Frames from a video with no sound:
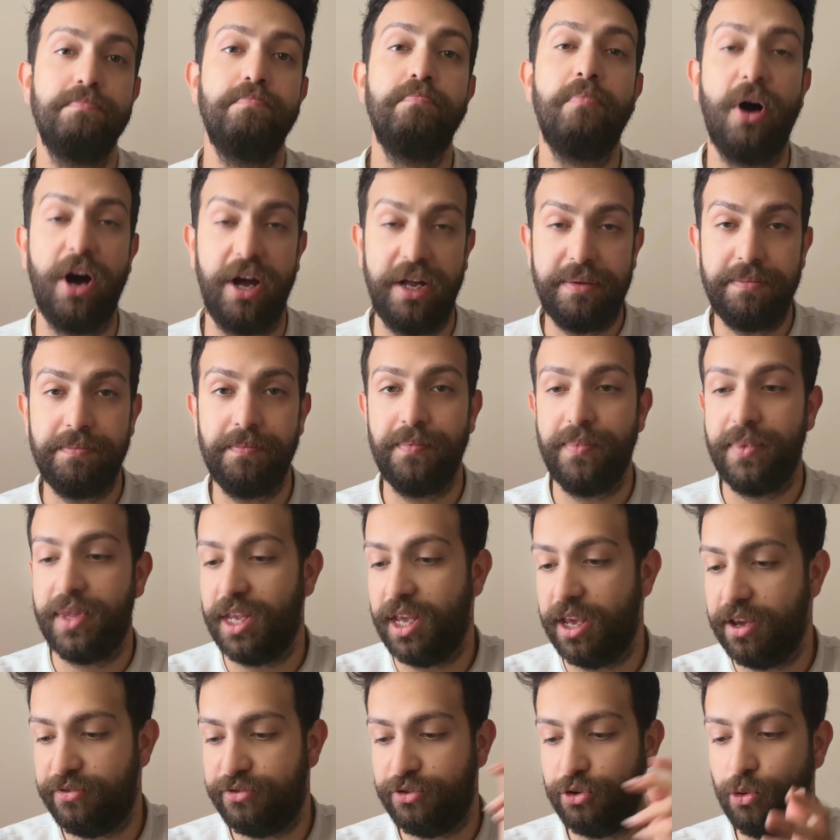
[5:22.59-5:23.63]
But
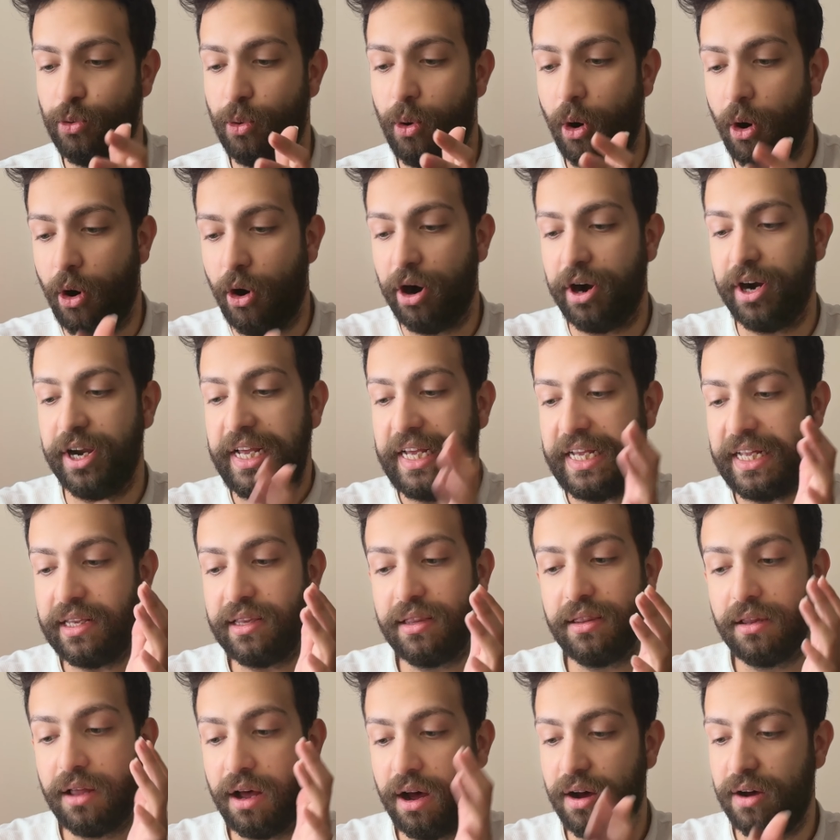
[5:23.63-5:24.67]
if you are
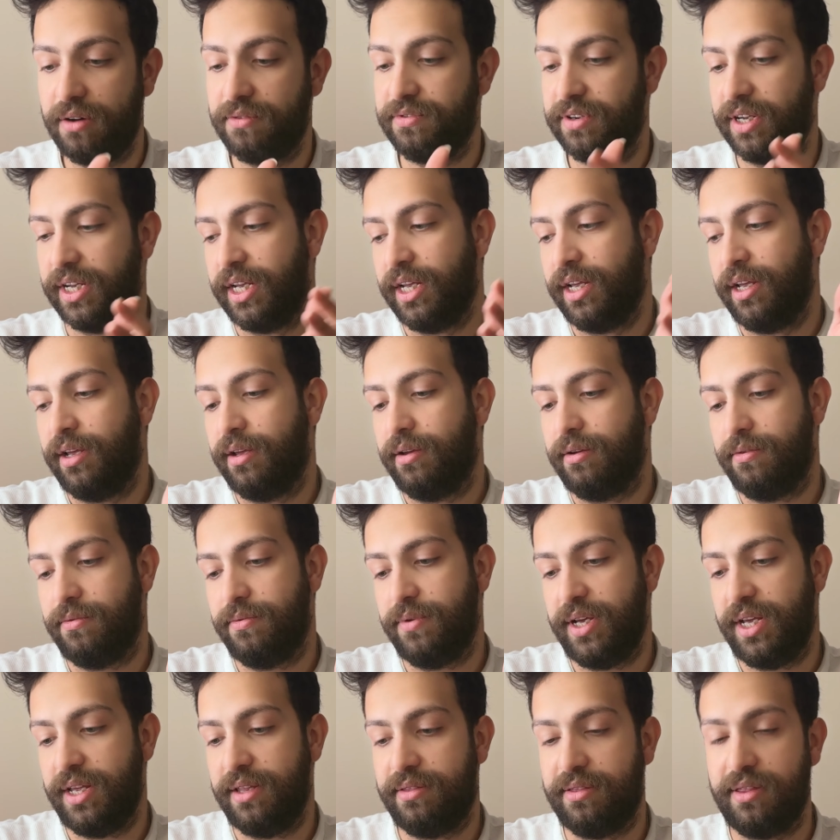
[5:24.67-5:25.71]
in love
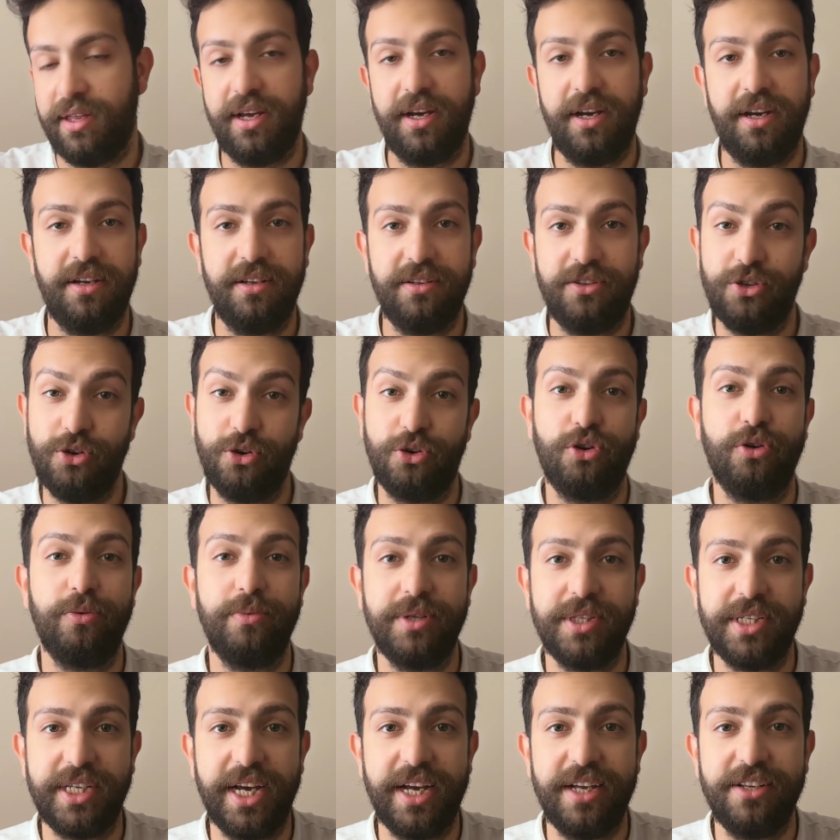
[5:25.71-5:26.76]
with Dior
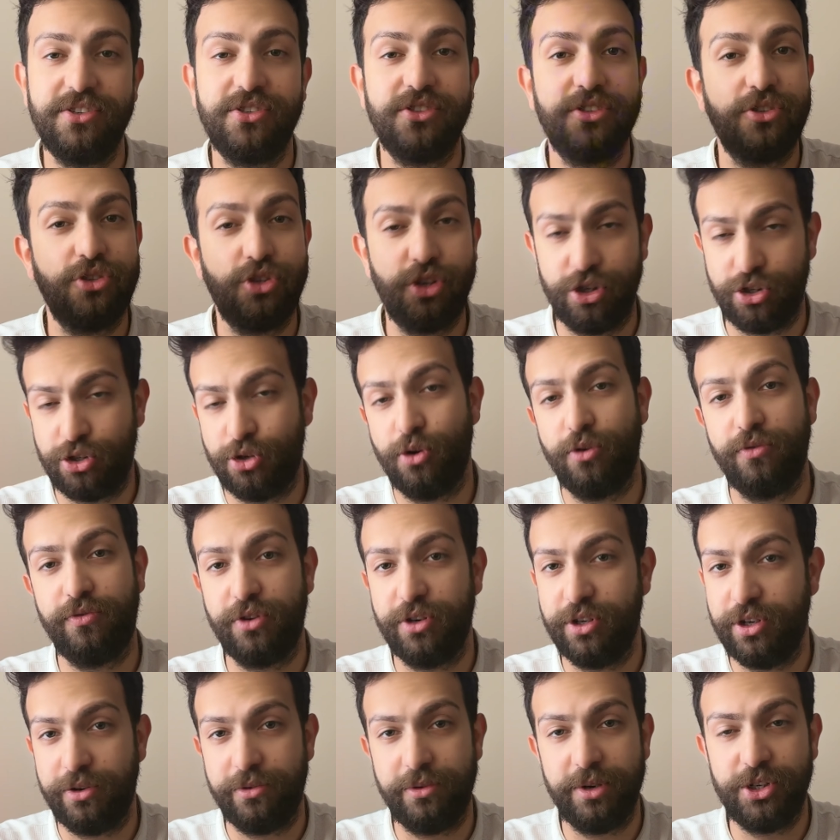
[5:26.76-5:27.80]
Intense, just go for
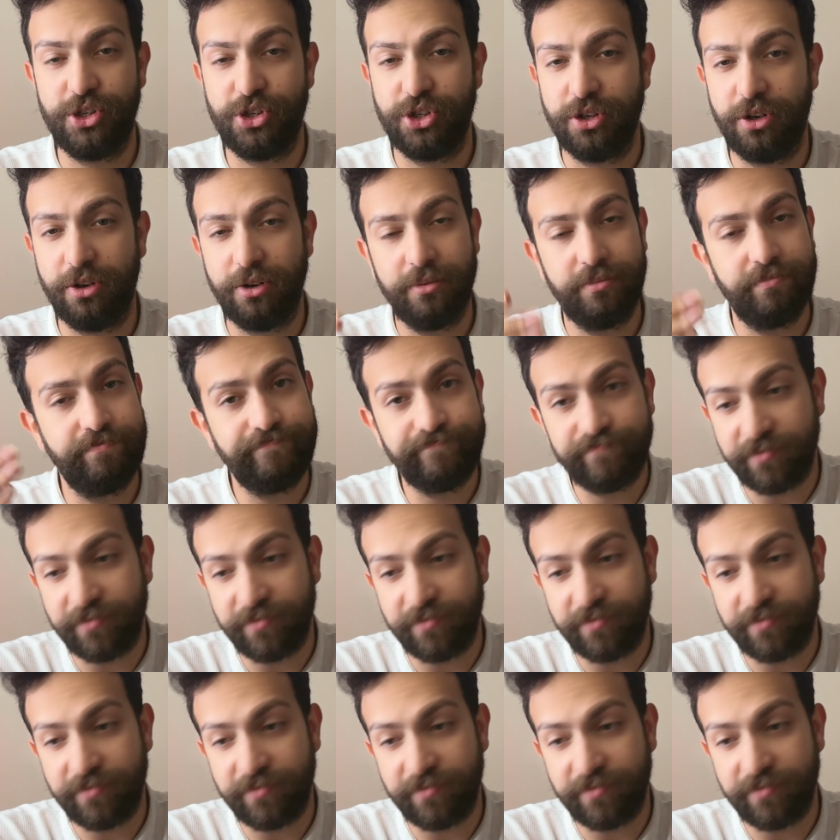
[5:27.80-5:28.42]
the original.